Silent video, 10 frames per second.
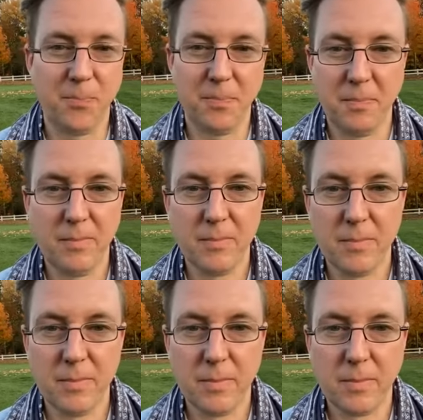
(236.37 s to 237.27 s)

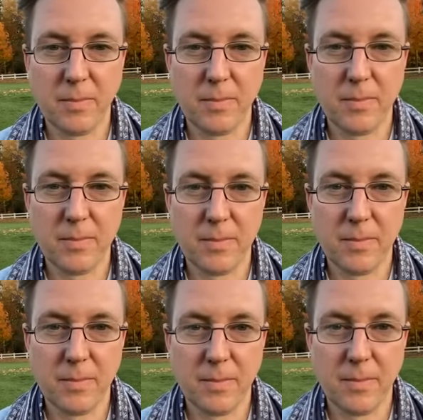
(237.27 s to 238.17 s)

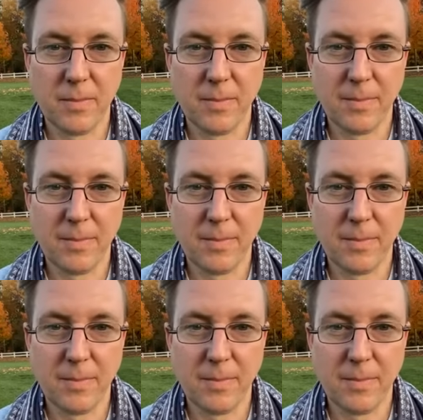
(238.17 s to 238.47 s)
[no speech]